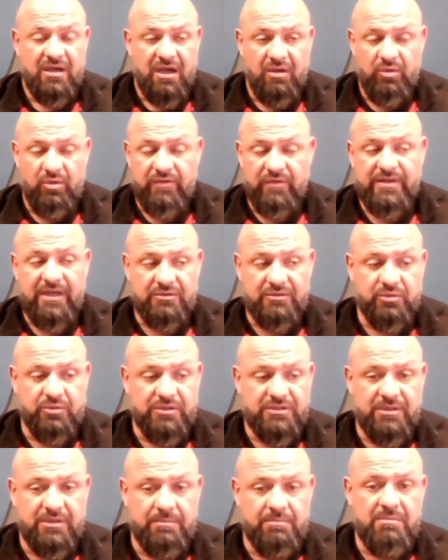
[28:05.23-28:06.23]
Uh, we've dealt
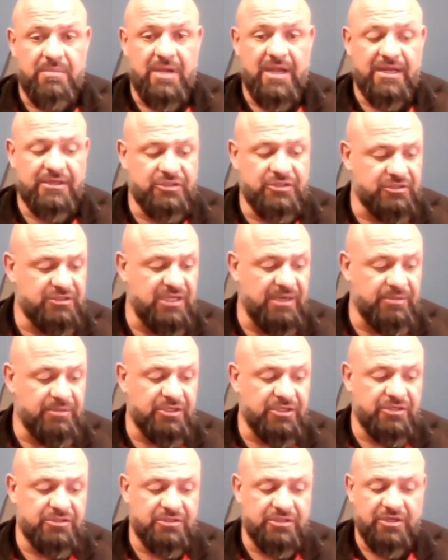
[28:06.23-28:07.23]
with some major
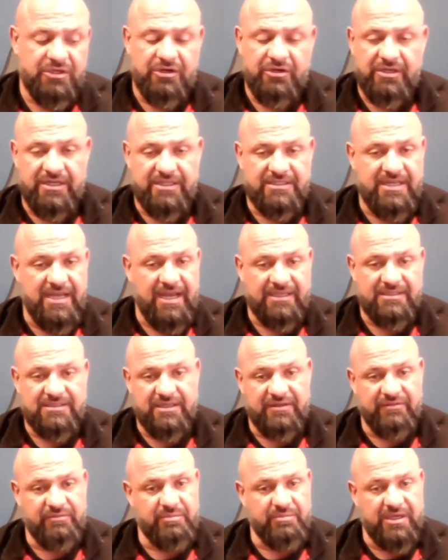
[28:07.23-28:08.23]
cybersecurity attacks
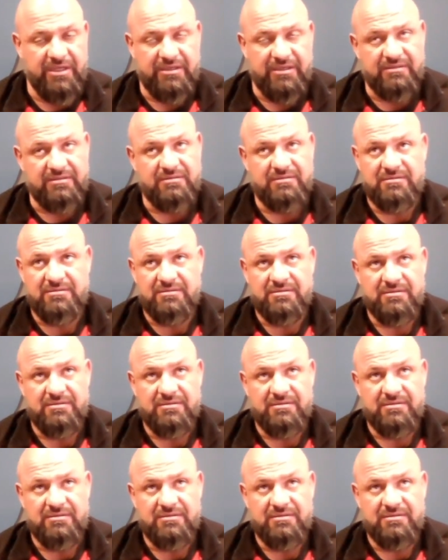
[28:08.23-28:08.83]
that have been,